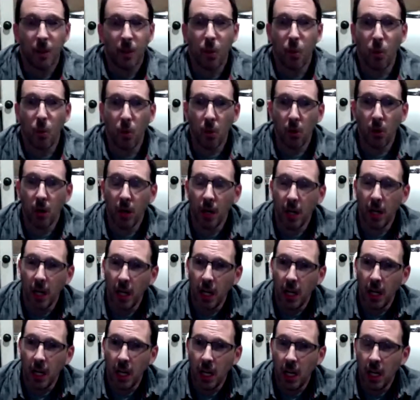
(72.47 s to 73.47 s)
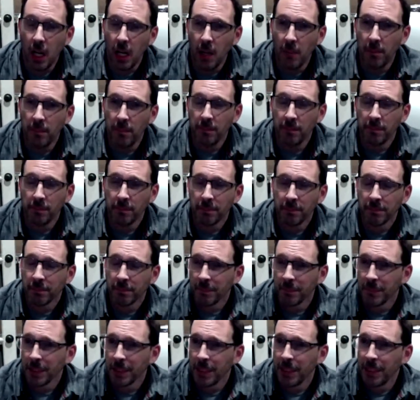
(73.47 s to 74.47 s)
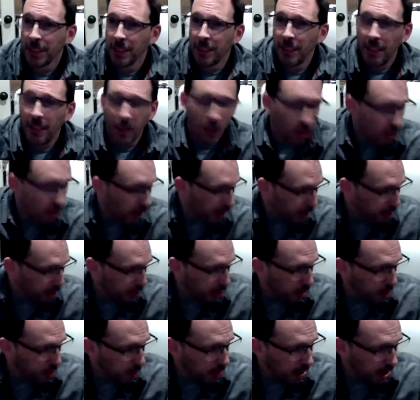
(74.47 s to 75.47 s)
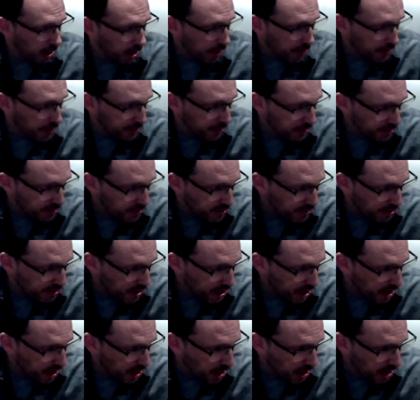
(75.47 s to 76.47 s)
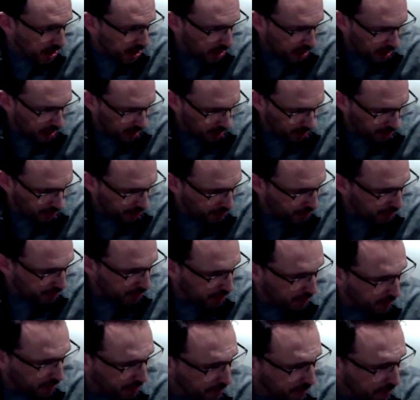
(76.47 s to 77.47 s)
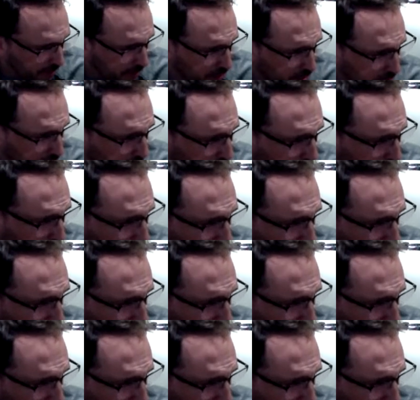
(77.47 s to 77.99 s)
Or I don't know. This is some